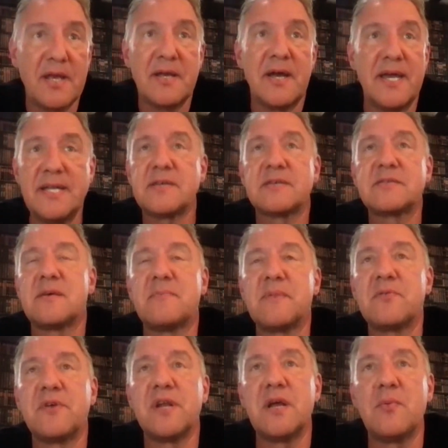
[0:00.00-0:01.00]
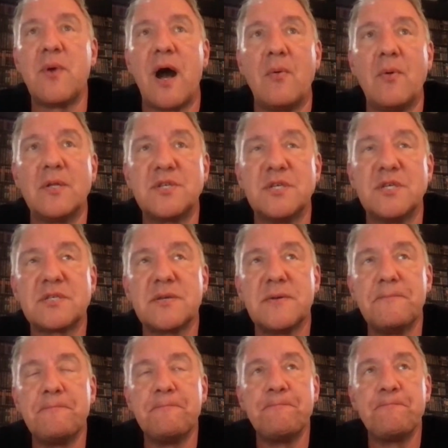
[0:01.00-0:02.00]
He does something really well, which is,
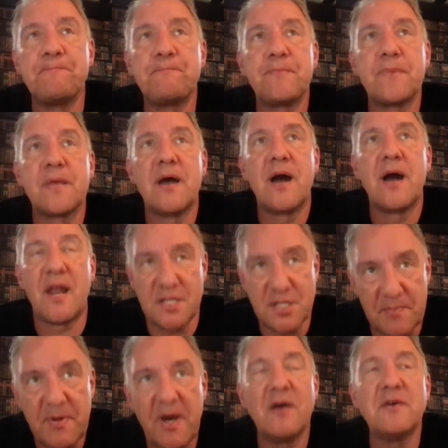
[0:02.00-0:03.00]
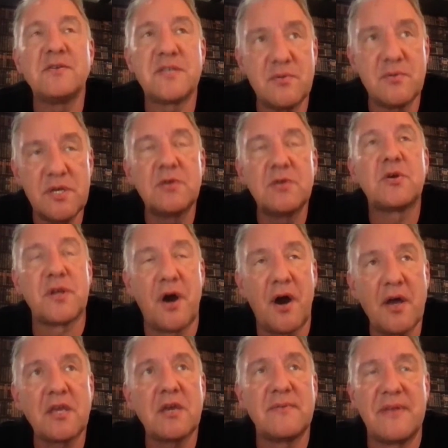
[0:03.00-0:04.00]
I suppose you could
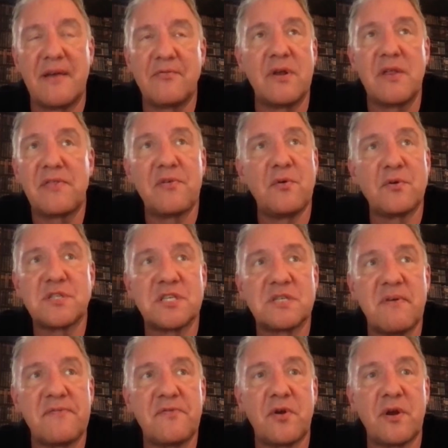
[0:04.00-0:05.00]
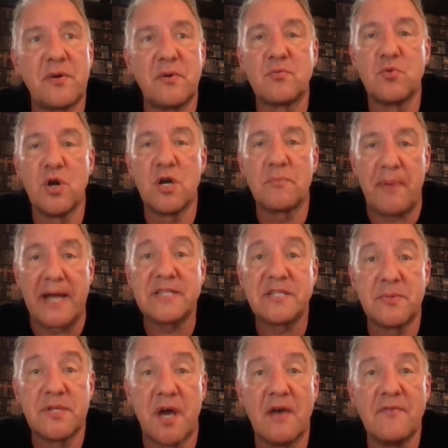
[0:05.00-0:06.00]
argue, never really thought of this before, it would work
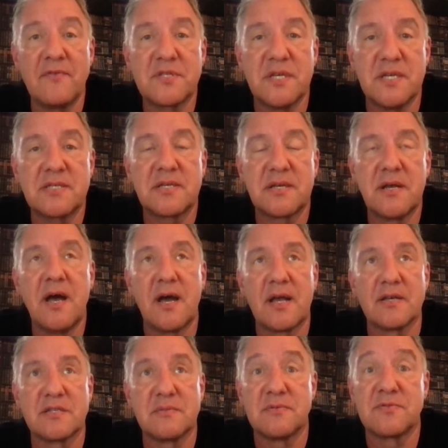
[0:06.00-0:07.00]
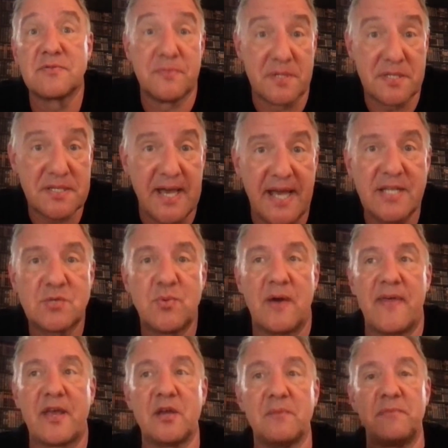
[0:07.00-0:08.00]
better with overseas customers from the States, where
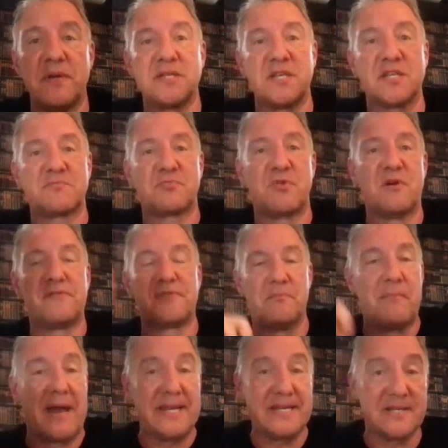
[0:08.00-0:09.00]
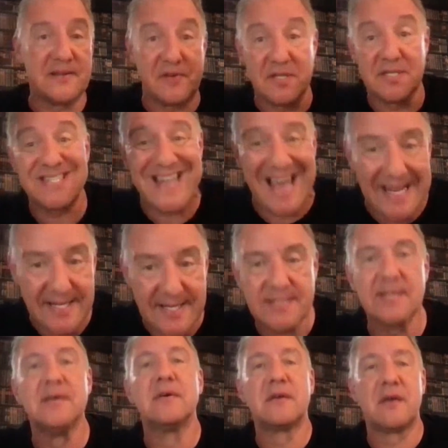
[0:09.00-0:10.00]
they could be disparate from many different
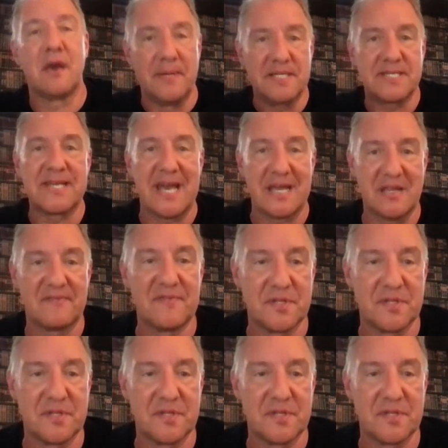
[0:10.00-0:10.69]
states coming together for